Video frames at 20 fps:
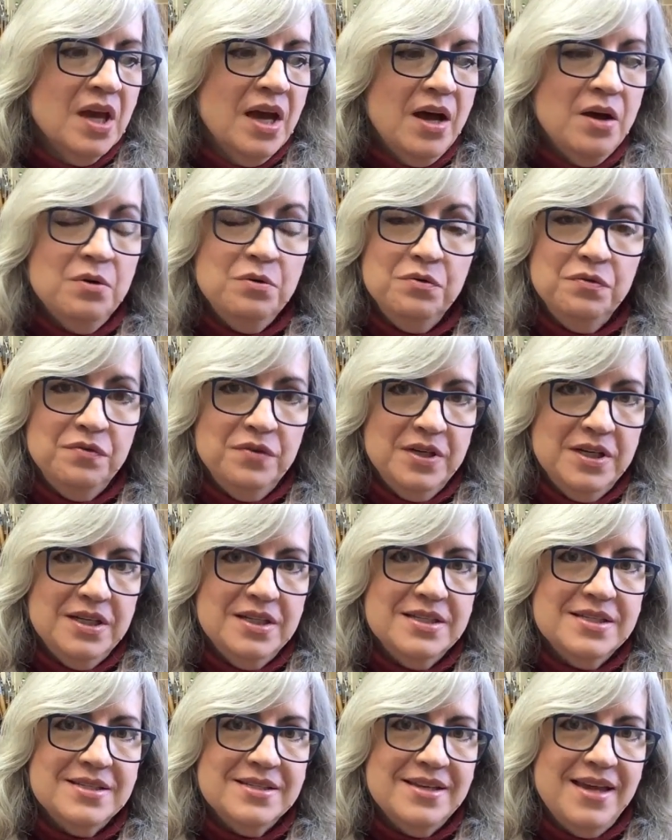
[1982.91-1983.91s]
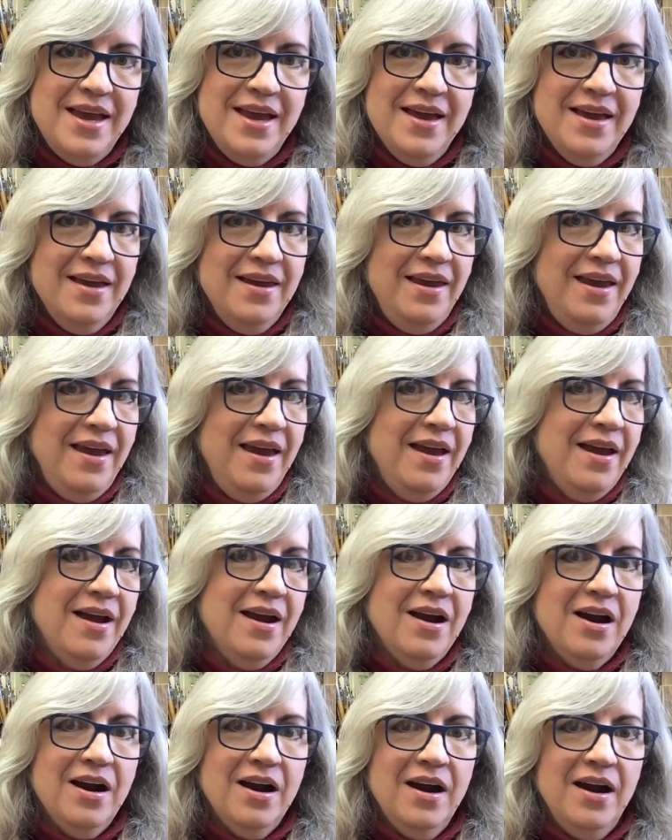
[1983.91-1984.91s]
outfits and
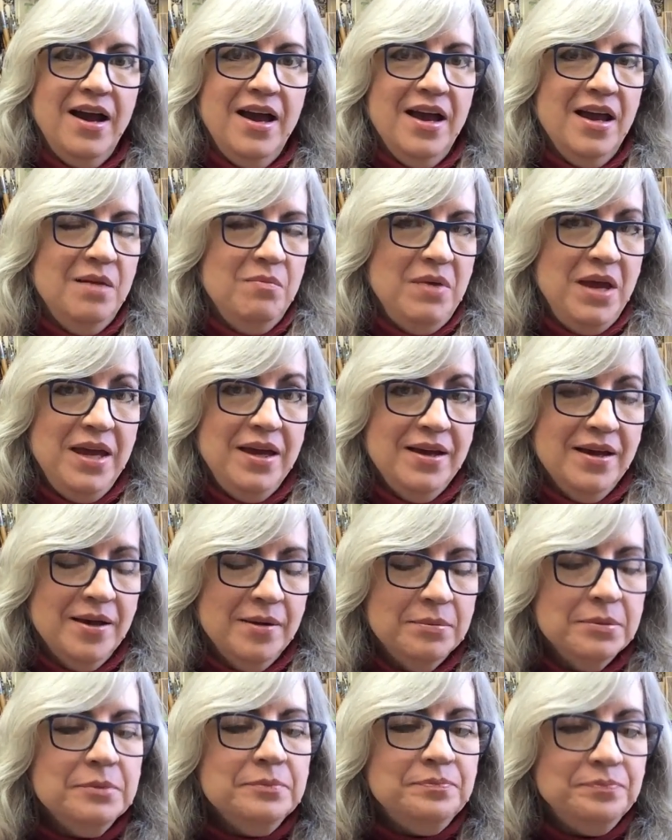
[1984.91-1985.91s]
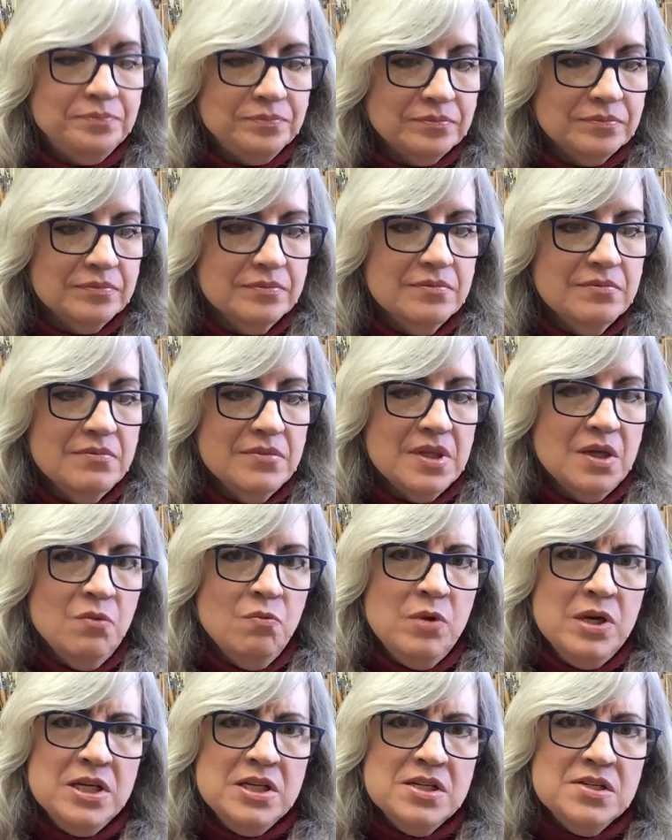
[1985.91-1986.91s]
hair and makeup,
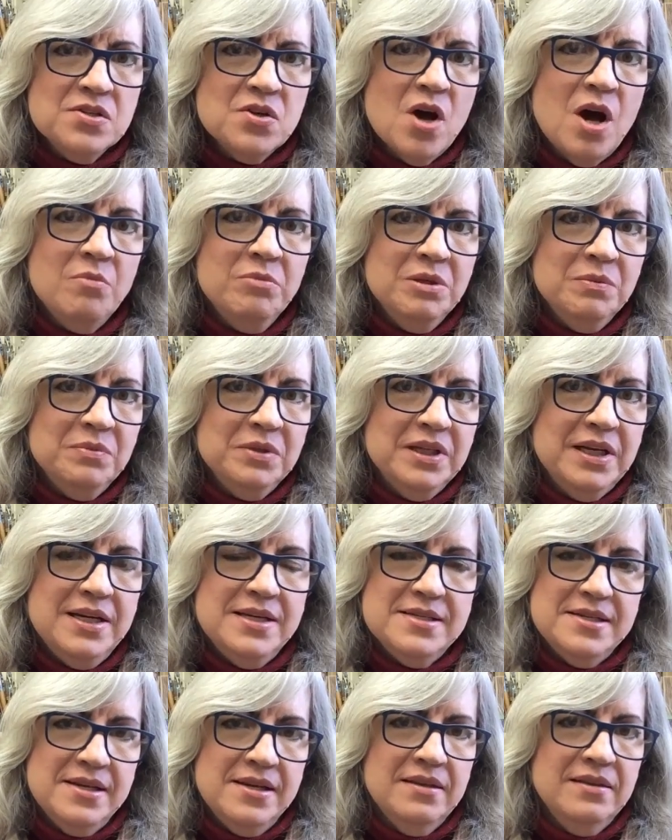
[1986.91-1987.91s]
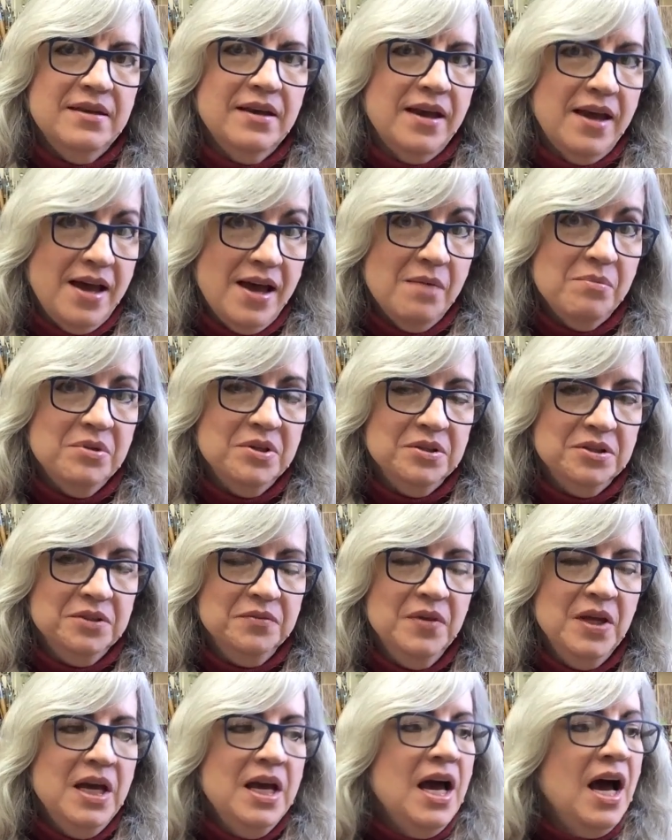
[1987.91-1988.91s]
which is commonplace in the
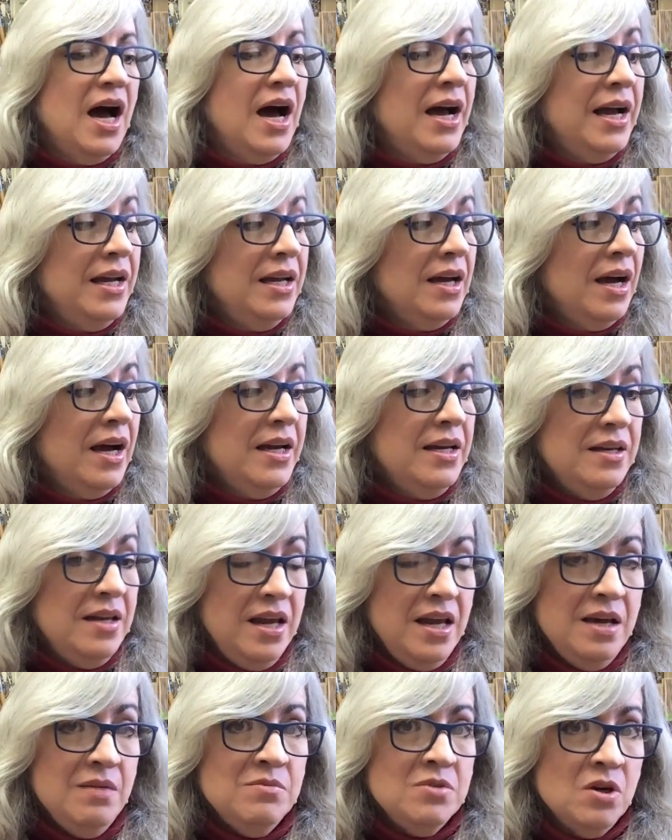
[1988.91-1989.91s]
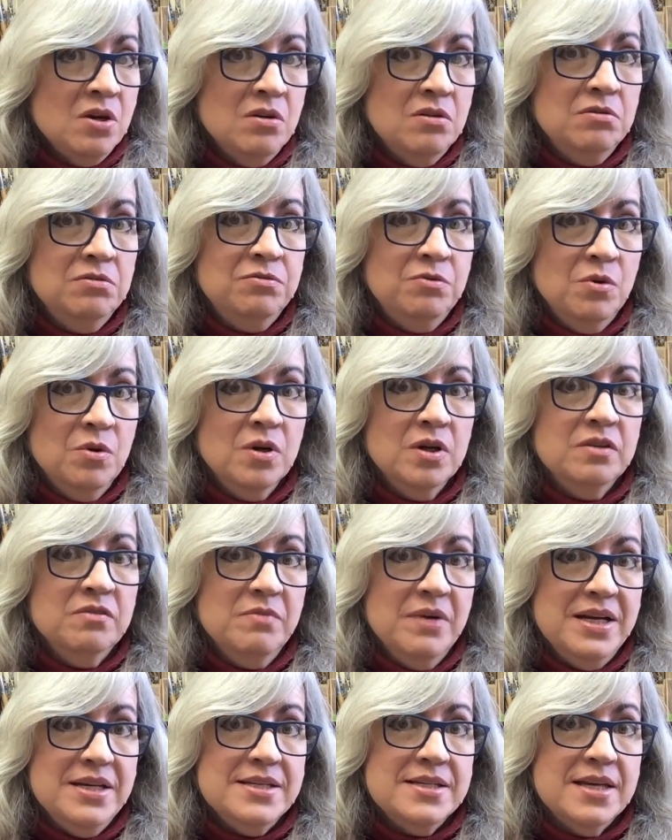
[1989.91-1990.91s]
capital. I named all 4
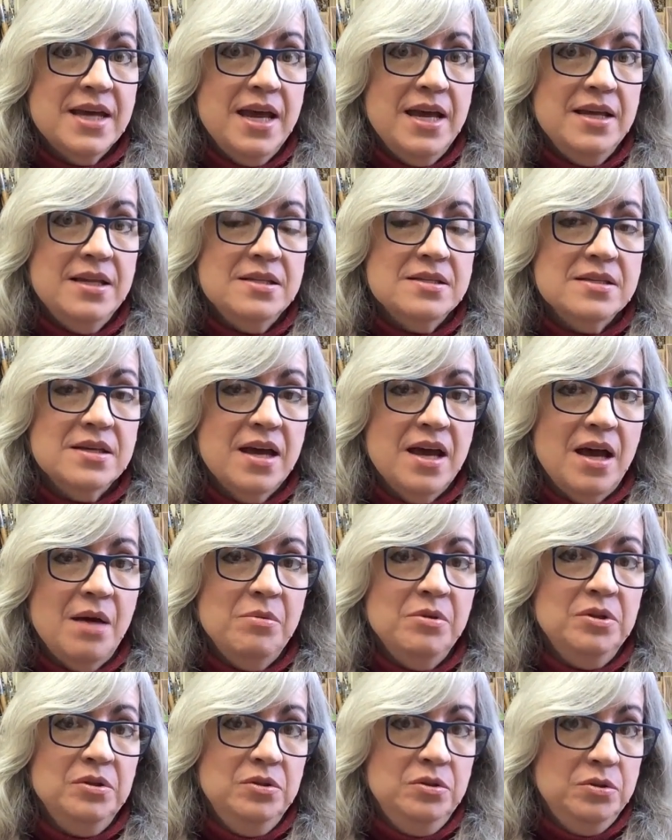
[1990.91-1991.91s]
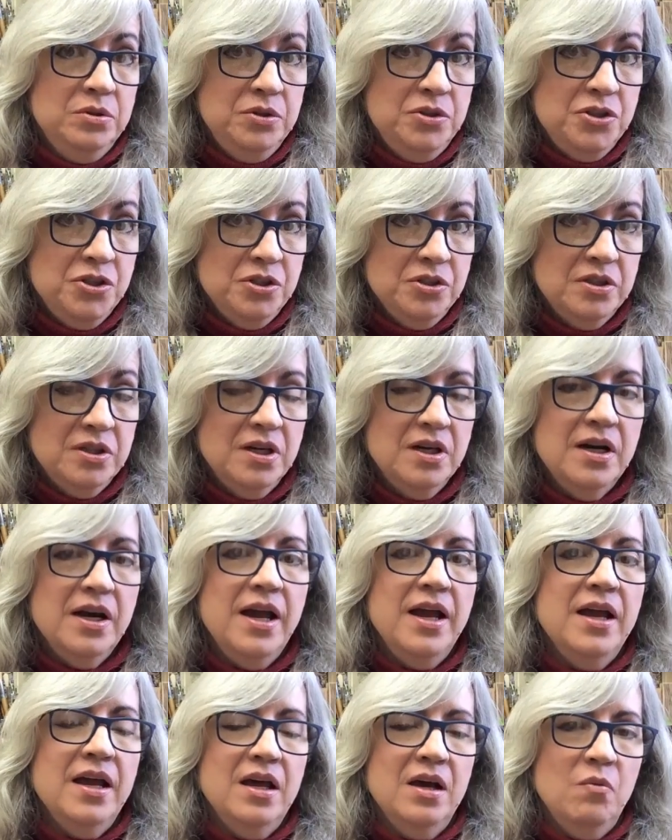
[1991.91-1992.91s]
of my skeins Capital Couture,
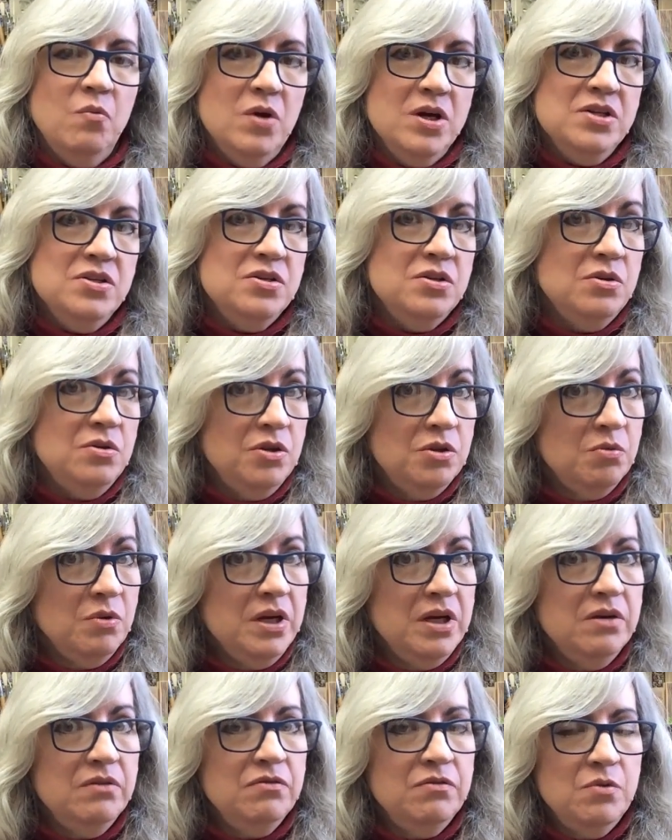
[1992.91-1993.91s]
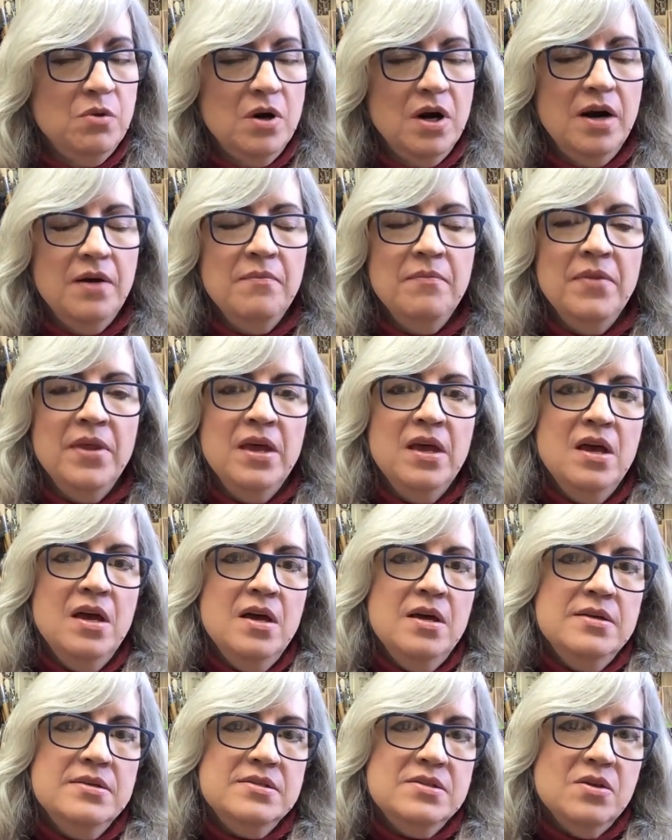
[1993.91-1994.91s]
1, 2, 3, and 4.
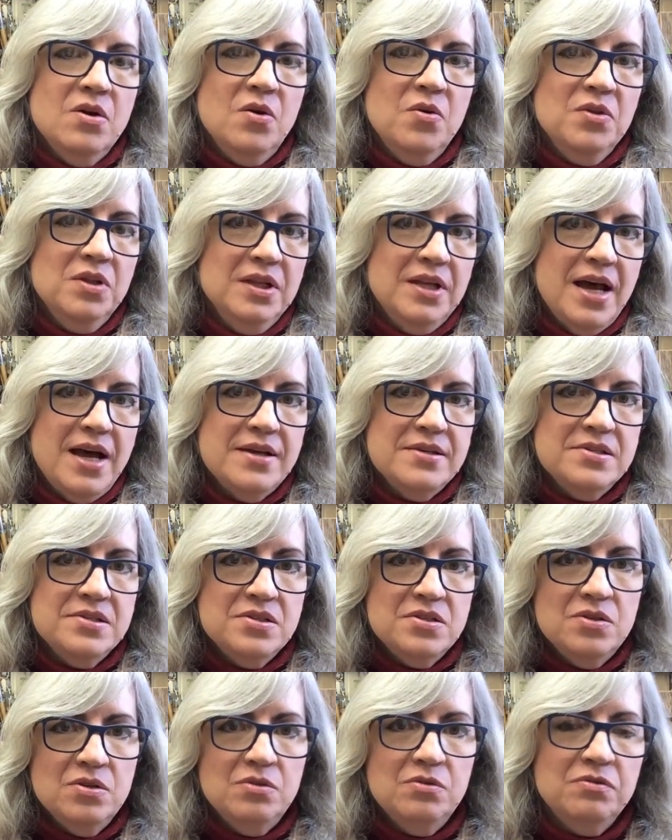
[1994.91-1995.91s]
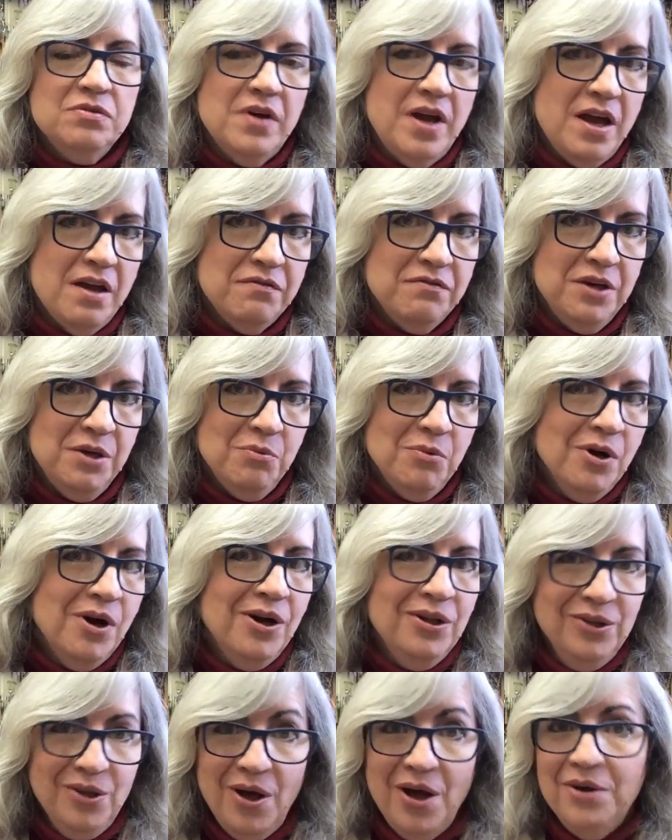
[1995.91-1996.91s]
So the last 2 for Effie were
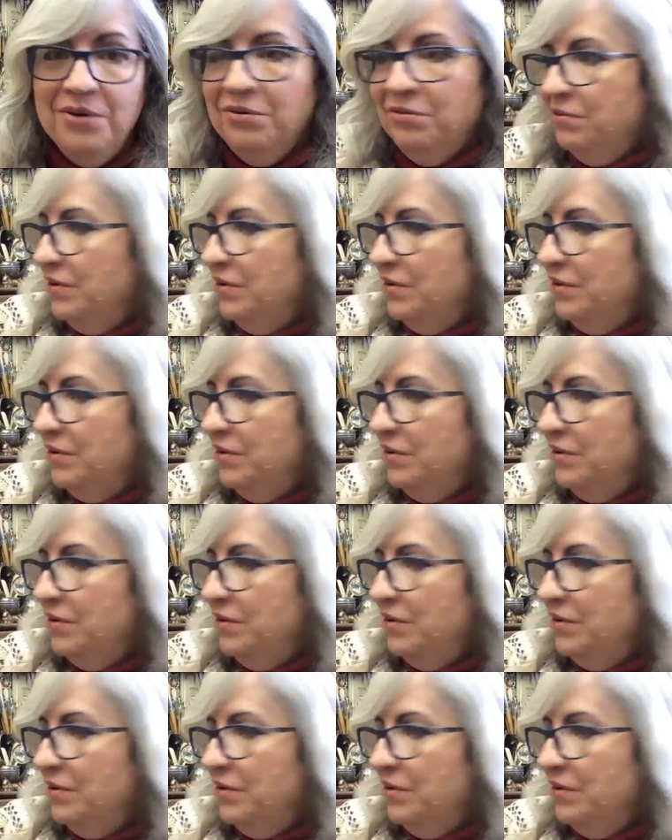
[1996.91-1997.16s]
a lot of